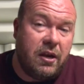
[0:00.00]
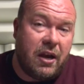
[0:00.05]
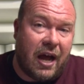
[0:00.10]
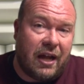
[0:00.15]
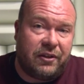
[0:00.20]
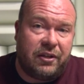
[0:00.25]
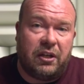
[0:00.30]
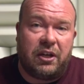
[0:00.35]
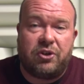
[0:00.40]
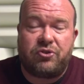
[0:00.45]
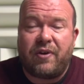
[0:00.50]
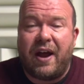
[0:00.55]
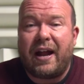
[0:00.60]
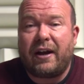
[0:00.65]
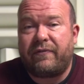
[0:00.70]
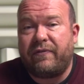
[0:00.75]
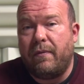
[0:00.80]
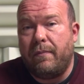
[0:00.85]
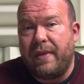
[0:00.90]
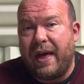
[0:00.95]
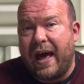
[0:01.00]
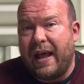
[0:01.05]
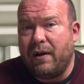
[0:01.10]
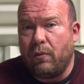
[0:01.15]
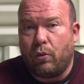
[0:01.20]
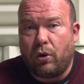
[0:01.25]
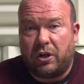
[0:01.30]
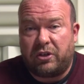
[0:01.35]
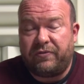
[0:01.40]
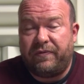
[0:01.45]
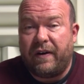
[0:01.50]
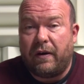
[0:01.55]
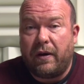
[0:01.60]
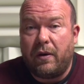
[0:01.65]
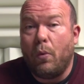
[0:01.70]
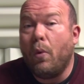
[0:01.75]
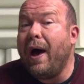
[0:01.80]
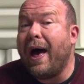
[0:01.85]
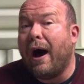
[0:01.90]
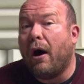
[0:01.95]
Not to detract from that, it works very
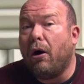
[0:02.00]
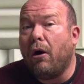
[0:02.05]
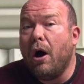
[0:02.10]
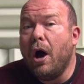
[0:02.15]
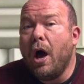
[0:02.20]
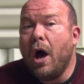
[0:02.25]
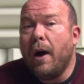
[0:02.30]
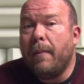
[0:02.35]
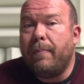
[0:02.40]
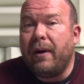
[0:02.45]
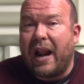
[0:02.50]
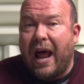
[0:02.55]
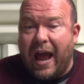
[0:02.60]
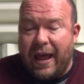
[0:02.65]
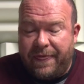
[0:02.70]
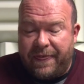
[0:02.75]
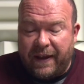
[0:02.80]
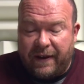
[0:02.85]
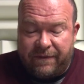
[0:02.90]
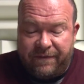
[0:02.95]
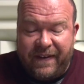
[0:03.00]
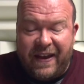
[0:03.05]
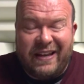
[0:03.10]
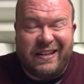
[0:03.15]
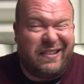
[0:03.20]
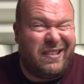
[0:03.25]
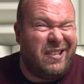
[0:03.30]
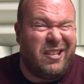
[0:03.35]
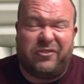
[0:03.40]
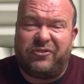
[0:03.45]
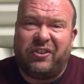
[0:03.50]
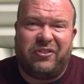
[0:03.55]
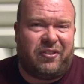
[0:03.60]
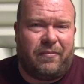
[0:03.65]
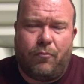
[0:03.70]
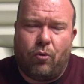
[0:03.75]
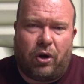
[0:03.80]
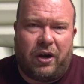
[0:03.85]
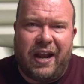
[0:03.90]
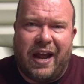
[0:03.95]
well, but I think Fate just is a
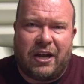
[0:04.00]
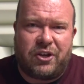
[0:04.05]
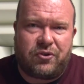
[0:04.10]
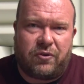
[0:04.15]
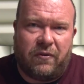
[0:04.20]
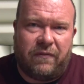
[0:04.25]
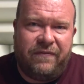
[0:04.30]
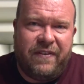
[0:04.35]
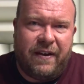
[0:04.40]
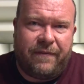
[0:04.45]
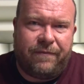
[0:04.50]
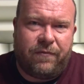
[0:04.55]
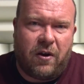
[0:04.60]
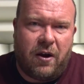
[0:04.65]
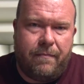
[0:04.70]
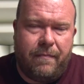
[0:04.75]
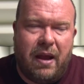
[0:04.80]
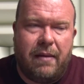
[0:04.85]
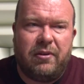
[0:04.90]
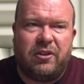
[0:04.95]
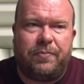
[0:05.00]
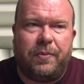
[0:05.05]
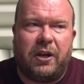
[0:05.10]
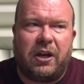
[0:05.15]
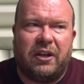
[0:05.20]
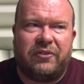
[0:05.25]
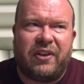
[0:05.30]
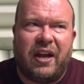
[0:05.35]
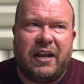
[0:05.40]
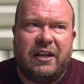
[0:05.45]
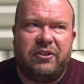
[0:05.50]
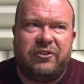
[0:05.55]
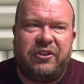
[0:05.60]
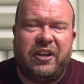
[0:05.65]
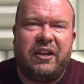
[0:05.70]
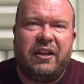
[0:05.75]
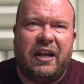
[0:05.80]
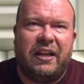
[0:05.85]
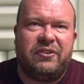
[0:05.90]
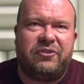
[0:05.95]
more natural fit for it. Maybe it's because I
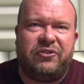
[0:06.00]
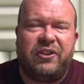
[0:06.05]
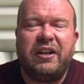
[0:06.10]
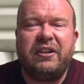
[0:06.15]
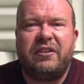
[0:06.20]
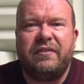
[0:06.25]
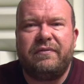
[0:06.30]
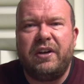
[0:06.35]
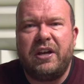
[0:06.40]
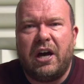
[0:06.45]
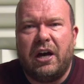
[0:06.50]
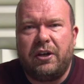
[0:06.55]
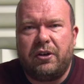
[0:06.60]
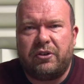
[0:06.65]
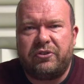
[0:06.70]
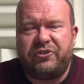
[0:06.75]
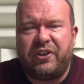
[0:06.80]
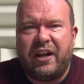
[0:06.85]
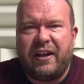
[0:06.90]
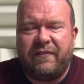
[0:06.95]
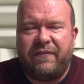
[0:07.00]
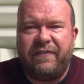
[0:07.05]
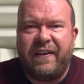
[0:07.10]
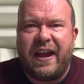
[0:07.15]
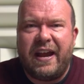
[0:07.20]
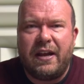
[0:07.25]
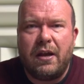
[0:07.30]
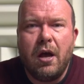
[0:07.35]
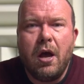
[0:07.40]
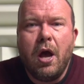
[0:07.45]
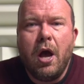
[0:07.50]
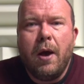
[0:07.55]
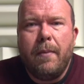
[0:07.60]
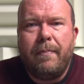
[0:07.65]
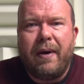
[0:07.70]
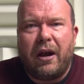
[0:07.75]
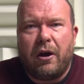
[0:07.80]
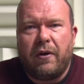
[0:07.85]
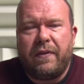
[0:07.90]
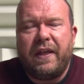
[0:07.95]
instinctively understand Fate
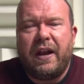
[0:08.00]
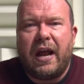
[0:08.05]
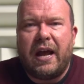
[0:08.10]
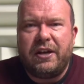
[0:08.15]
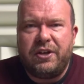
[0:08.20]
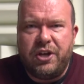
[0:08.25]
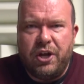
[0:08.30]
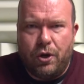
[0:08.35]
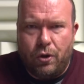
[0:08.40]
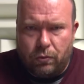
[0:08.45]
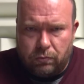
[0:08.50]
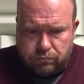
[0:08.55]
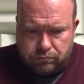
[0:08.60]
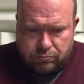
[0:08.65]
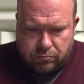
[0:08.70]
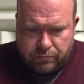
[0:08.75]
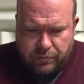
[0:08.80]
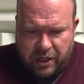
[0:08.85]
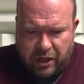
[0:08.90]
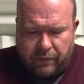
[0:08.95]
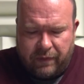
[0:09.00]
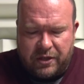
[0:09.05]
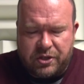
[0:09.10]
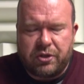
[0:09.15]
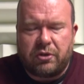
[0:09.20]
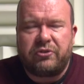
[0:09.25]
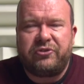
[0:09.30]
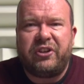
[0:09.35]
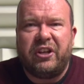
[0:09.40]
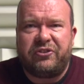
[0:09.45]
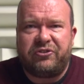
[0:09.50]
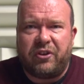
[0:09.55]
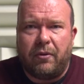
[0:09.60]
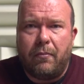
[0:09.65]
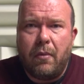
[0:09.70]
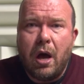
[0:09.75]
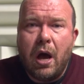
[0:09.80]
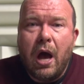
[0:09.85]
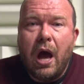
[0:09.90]
better than I do the original system.